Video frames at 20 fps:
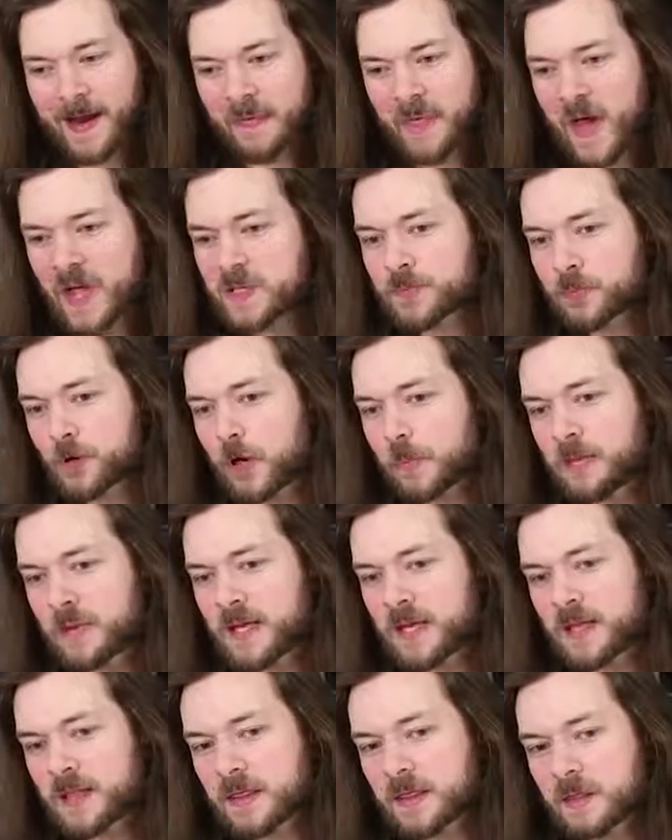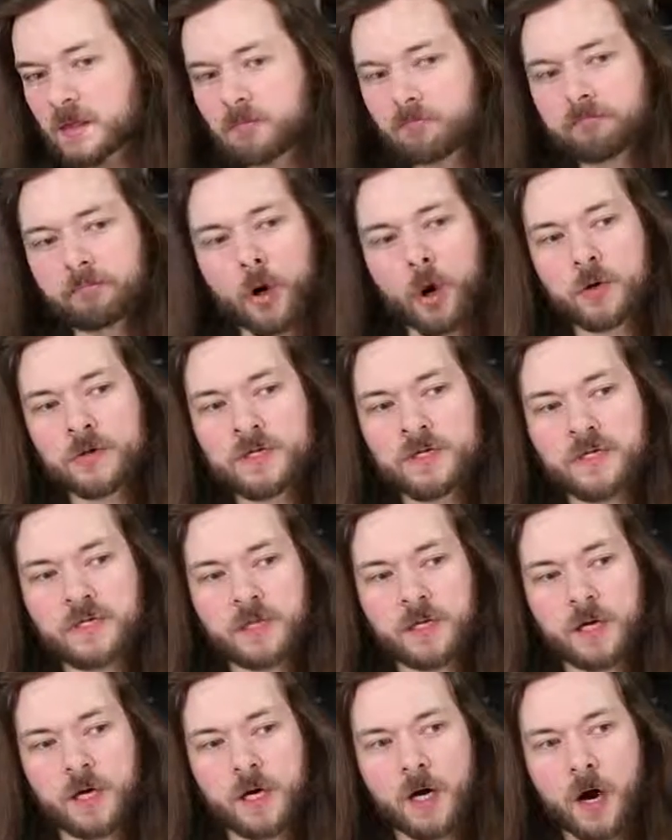That's probably the
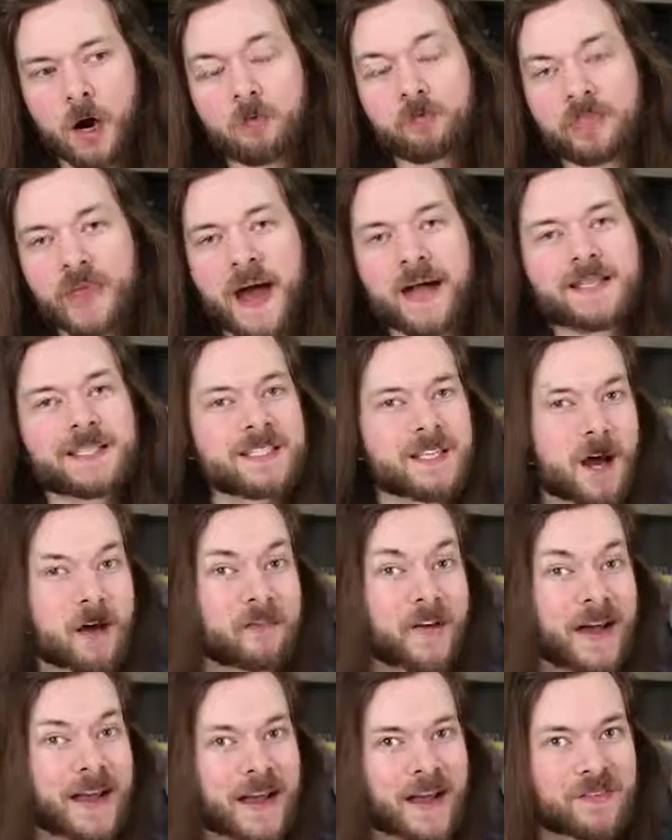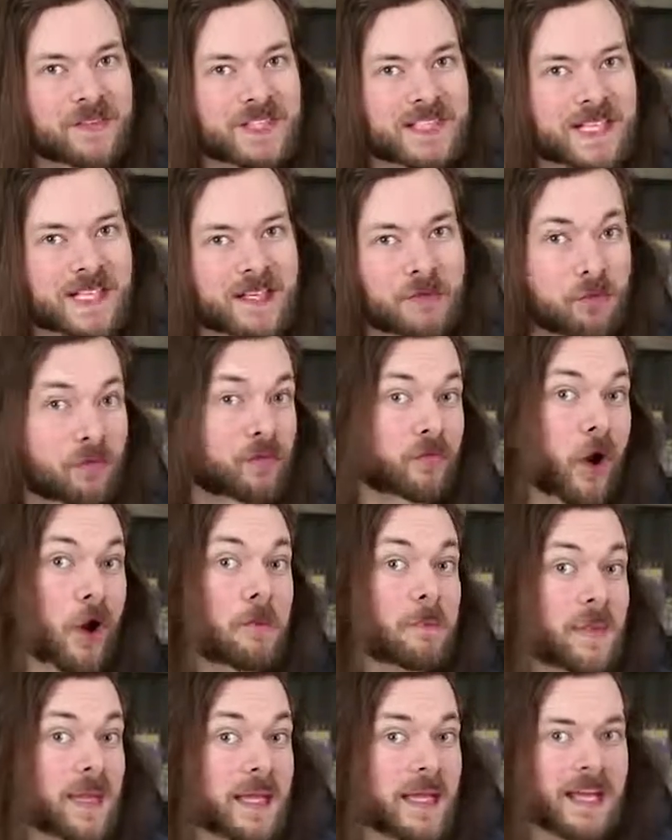most of that stuff I have seen
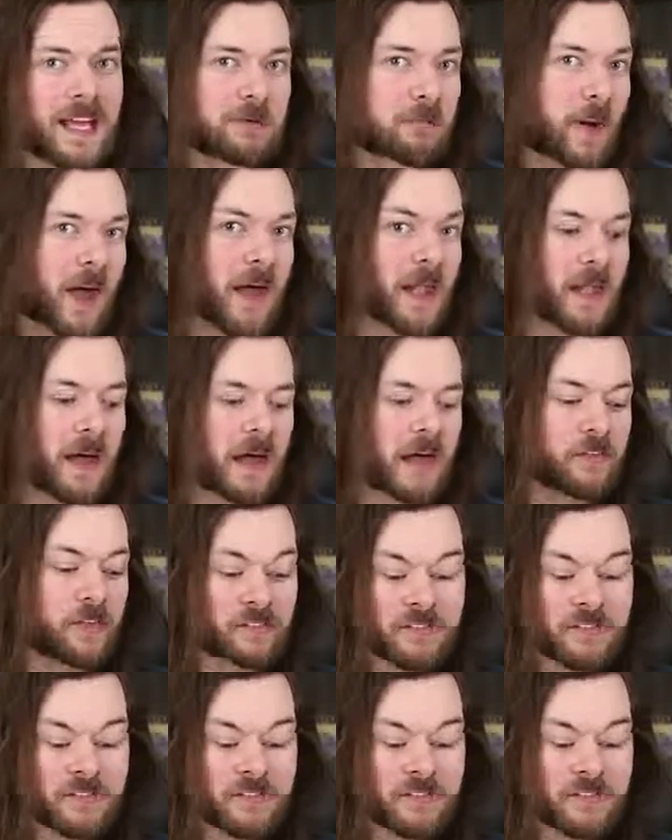from me in my life.